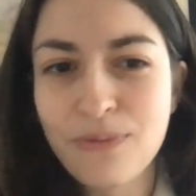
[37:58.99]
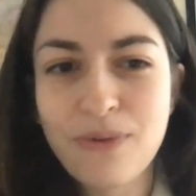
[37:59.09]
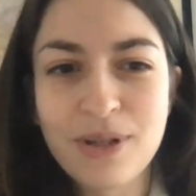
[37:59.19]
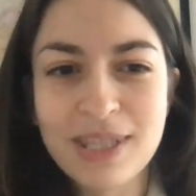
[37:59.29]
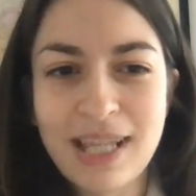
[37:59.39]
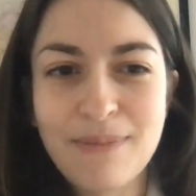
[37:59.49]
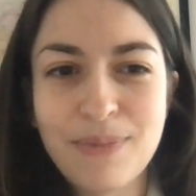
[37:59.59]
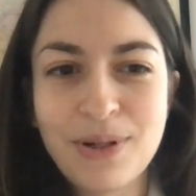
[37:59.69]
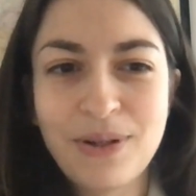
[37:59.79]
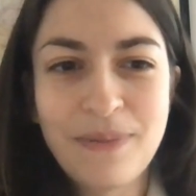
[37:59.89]
for
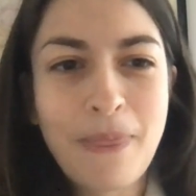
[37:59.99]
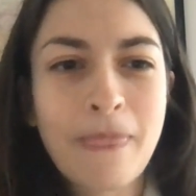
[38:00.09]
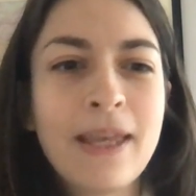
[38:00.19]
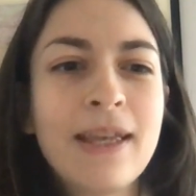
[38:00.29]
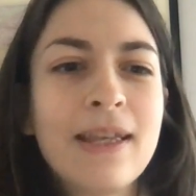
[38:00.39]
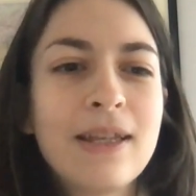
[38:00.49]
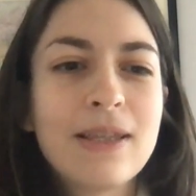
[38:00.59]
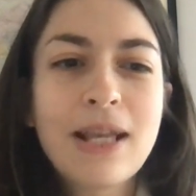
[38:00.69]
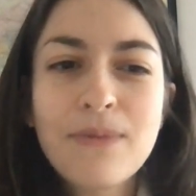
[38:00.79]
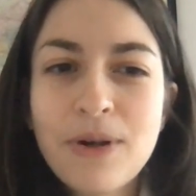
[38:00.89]
example.
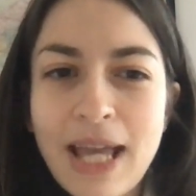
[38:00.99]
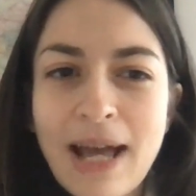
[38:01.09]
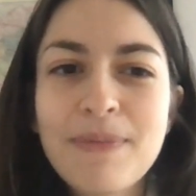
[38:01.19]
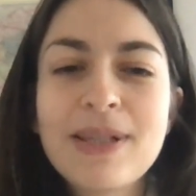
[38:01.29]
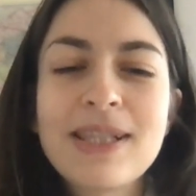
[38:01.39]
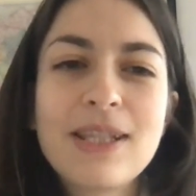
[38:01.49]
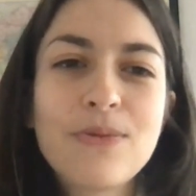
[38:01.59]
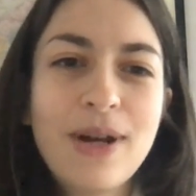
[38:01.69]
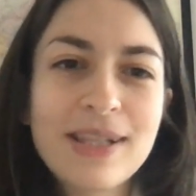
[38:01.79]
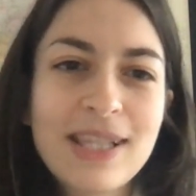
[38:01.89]
Then what happens is
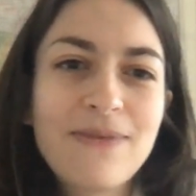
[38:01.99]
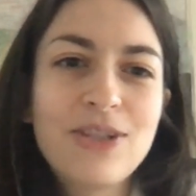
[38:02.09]
once they've